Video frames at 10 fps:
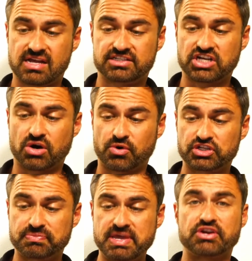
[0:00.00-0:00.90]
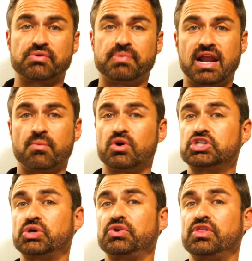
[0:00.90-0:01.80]
Star Wars speeder, but I will
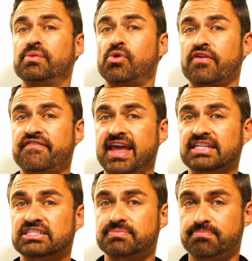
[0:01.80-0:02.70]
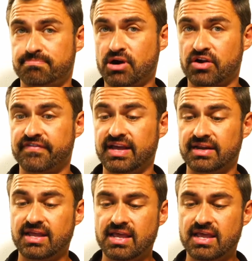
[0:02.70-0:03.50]
show you the more advanced part of it,